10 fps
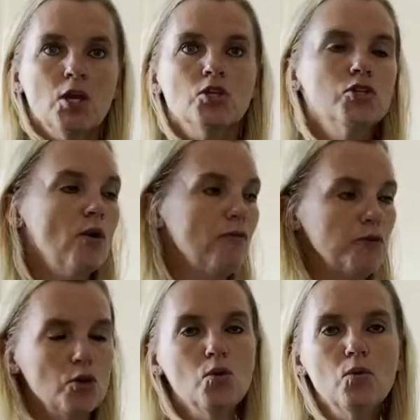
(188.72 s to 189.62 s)
So
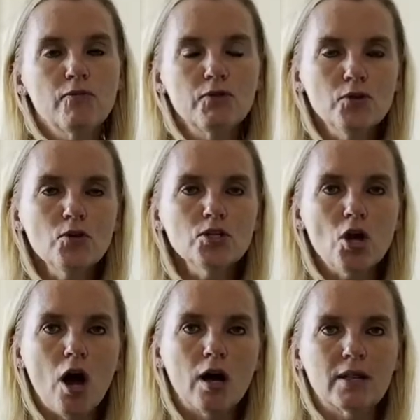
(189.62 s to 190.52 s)
if your
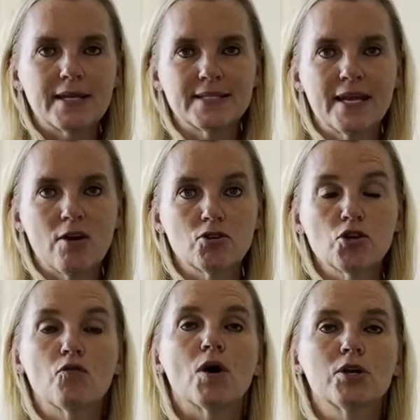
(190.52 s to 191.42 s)
dog likes to counter
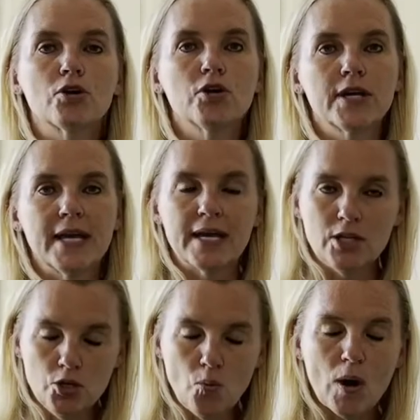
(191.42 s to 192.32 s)
surf while you're cooking and
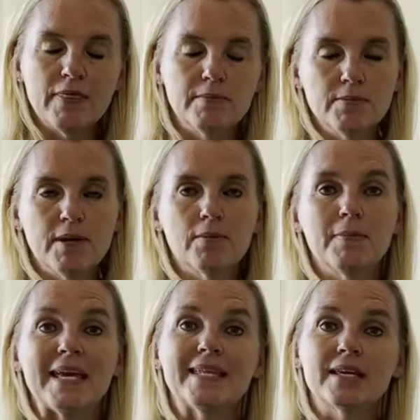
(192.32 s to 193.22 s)
you want them to be able to
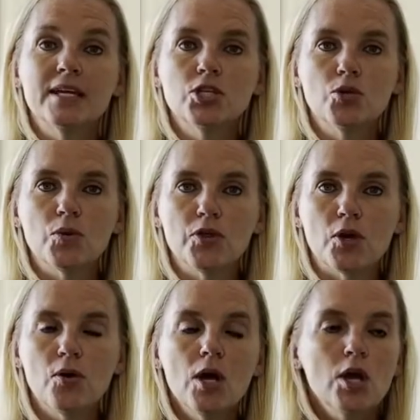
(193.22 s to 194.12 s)
be in the kitchen with
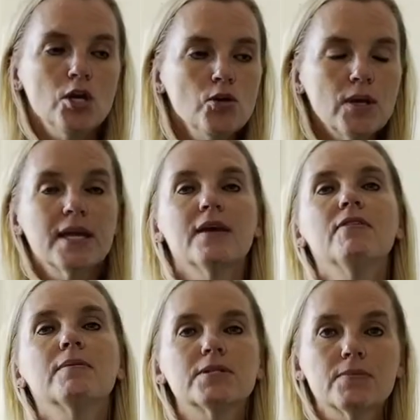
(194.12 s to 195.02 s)
you, you can give
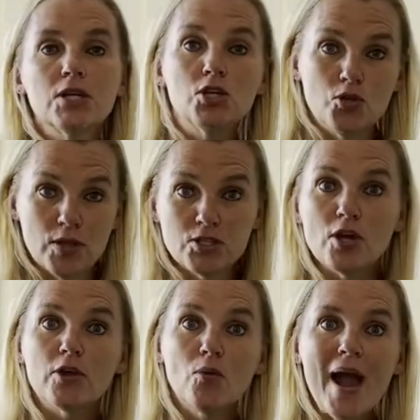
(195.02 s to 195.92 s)
them something to do that's
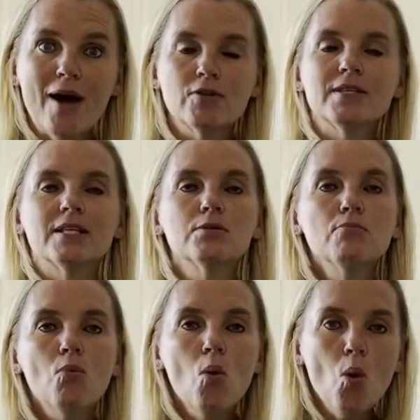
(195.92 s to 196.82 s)
on the ground that's
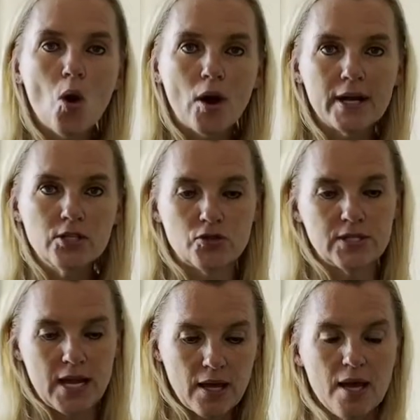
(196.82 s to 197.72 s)
more
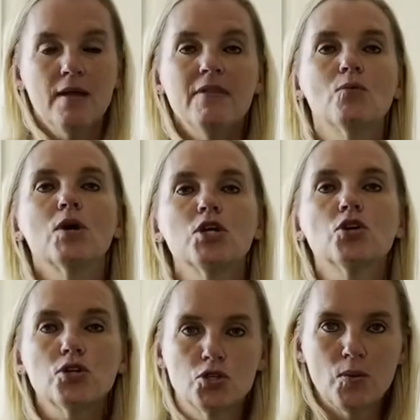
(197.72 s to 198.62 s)
interesting than what
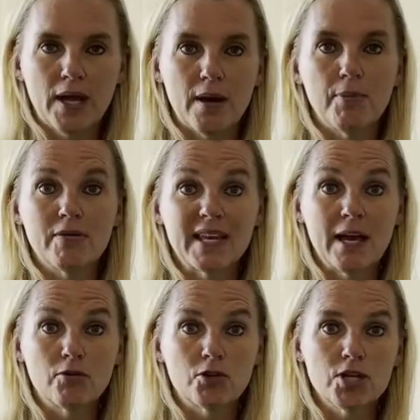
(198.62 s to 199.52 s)
you're doing up on the
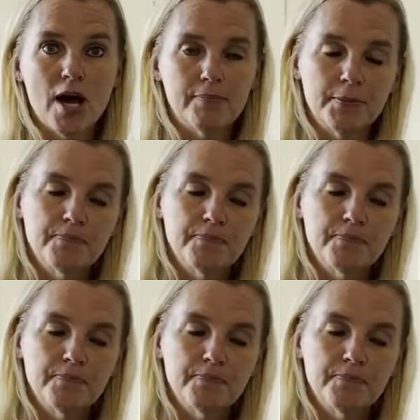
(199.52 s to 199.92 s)
countertop.